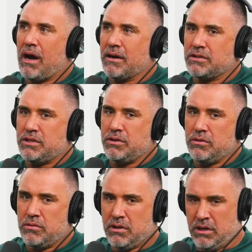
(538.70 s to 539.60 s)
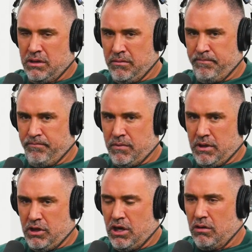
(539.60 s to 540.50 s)
out to,
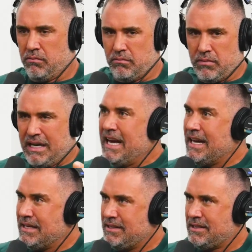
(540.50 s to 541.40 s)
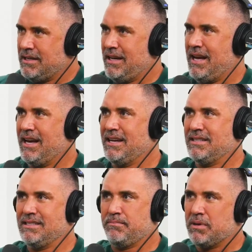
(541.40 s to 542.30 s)
you know, kids
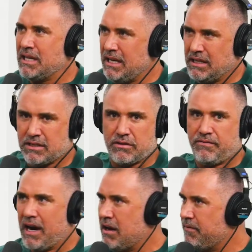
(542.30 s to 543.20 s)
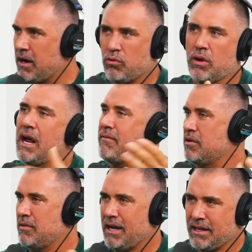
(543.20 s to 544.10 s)
and police or firefighters,
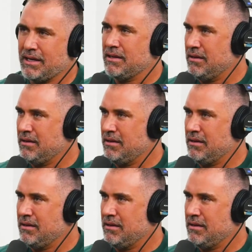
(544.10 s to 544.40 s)
whatever, right? Like,